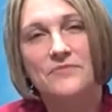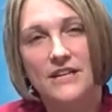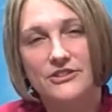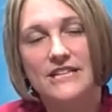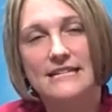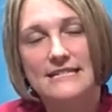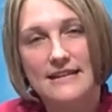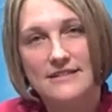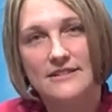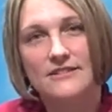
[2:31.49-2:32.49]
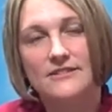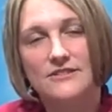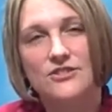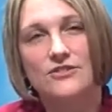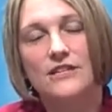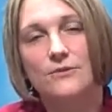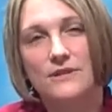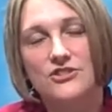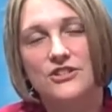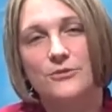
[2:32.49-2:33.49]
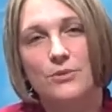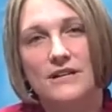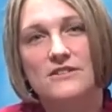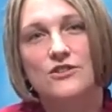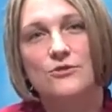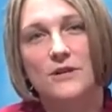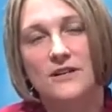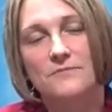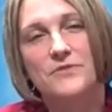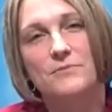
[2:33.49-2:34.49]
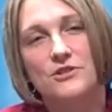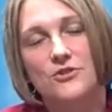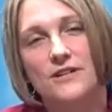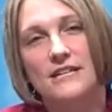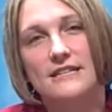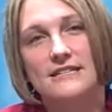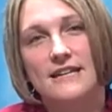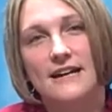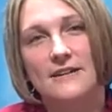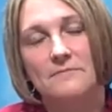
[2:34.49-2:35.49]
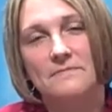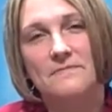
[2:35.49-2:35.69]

they look identical to the original breast tumor the majority of the time.